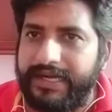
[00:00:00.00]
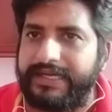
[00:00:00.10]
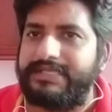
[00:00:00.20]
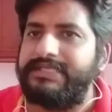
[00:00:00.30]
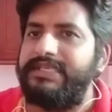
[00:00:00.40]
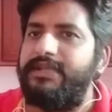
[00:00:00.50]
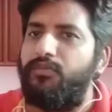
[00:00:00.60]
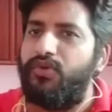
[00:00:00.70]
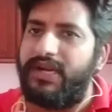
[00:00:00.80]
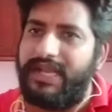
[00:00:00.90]
See the
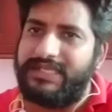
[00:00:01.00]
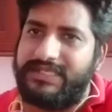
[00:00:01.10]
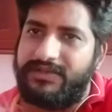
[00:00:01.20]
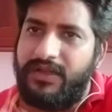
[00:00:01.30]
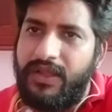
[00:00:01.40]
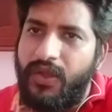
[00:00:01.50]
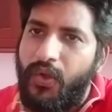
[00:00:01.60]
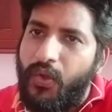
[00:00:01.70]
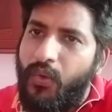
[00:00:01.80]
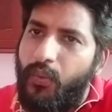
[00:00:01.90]
motor action.
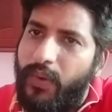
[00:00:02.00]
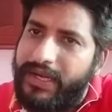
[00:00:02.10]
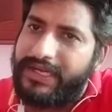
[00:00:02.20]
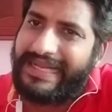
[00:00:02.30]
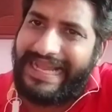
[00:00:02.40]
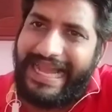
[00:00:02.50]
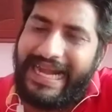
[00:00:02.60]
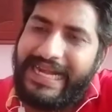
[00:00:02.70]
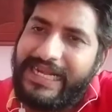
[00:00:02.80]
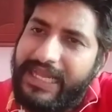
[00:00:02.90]
When
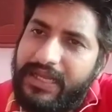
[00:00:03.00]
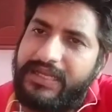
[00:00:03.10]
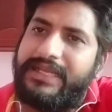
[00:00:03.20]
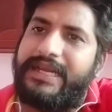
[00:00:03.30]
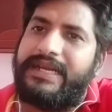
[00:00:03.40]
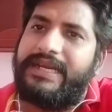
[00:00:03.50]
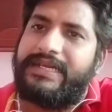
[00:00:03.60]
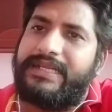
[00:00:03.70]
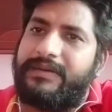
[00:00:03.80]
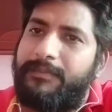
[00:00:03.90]
current carrying
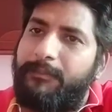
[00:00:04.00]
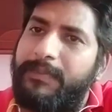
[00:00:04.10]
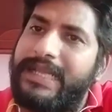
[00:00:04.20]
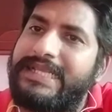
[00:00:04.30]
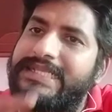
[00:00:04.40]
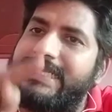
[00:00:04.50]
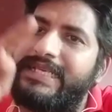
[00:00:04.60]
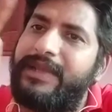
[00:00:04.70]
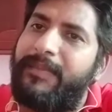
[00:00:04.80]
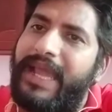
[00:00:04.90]
conductor placed
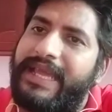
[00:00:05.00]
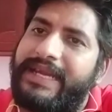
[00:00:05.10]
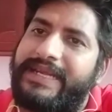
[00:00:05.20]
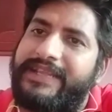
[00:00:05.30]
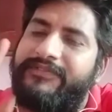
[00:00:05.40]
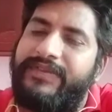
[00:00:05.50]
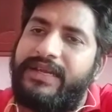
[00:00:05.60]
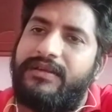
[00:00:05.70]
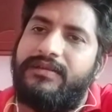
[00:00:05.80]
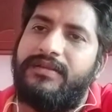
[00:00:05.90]
in a magnetic
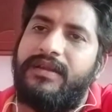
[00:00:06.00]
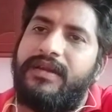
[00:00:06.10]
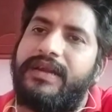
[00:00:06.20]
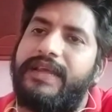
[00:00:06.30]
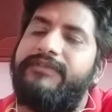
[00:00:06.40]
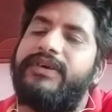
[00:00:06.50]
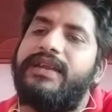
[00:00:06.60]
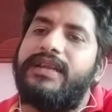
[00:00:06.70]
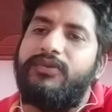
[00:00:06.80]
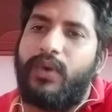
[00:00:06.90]
field,
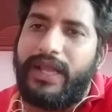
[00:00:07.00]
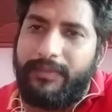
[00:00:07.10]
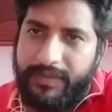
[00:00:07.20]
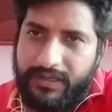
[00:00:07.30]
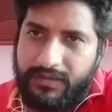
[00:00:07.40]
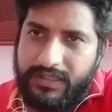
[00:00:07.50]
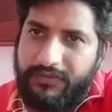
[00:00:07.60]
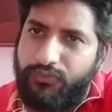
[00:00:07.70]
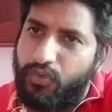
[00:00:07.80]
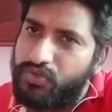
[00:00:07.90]
definitely what happened?
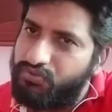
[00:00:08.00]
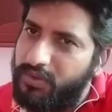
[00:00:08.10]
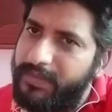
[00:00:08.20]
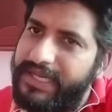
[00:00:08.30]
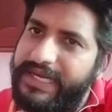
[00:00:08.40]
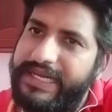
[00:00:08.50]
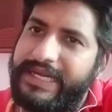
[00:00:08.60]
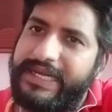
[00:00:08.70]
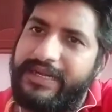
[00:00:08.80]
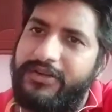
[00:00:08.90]
The force will be
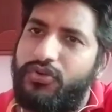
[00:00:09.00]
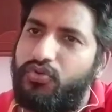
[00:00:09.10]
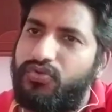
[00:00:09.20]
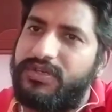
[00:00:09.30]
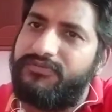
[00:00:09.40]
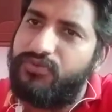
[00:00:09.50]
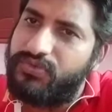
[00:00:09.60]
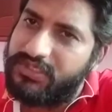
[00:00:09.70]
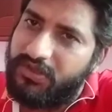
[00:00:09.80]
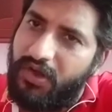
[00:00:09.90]
created. Due to that
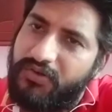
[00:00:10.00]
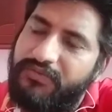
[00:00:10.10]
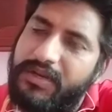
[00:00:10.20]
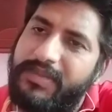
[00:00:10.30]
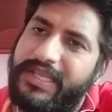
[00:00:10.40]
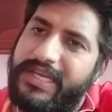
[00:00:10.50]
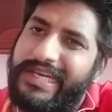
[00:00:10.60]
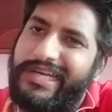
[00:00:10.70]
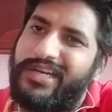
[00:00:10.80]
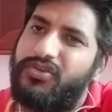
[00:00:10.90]
force, torque will be created.